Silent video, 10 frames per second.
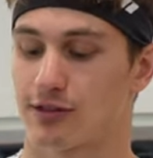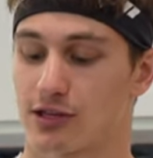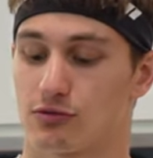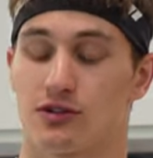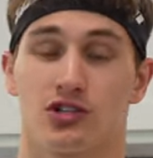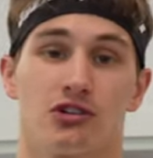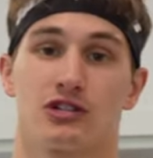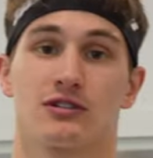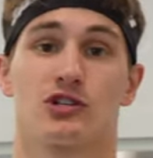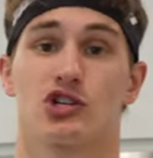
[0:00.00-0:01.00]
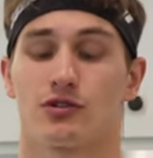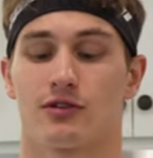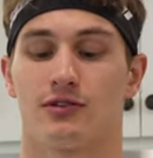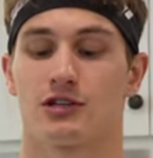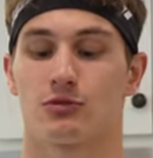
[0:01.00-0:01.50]
This one is just
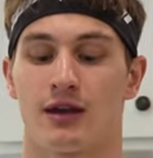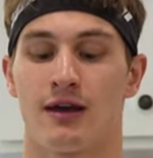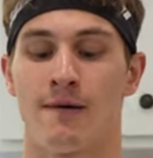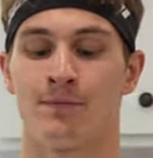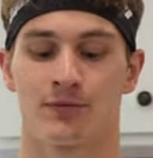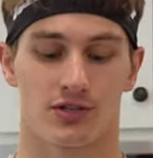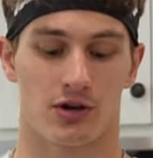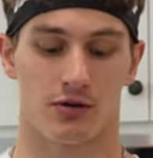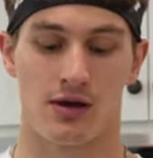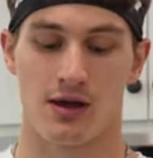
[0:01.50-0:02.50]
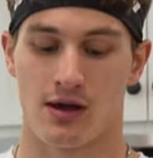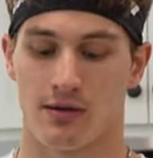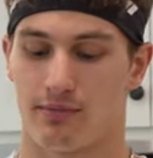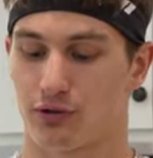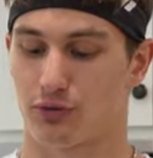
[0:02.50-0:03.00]
strictly sweet. So
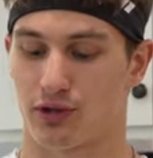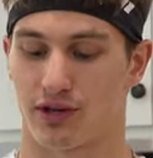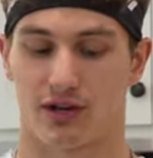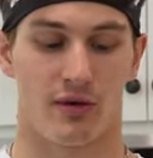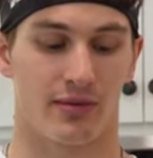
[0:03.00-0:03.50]
both really good.